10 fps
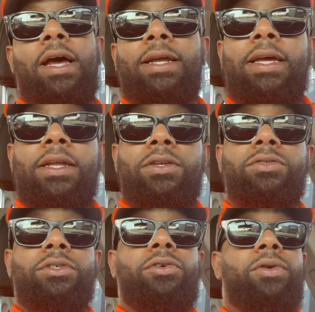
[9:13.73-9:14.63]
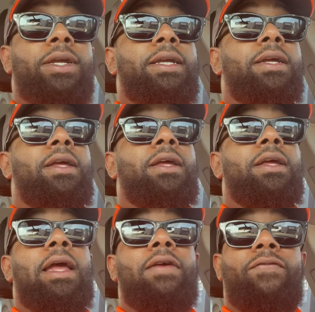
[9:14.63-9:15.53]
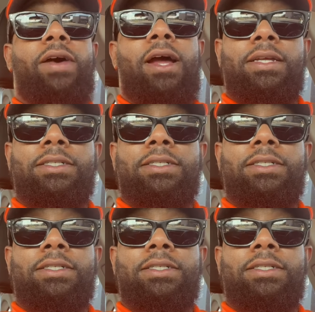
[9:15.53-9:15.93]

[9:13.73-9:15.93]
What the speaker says: trying to get a new degree and find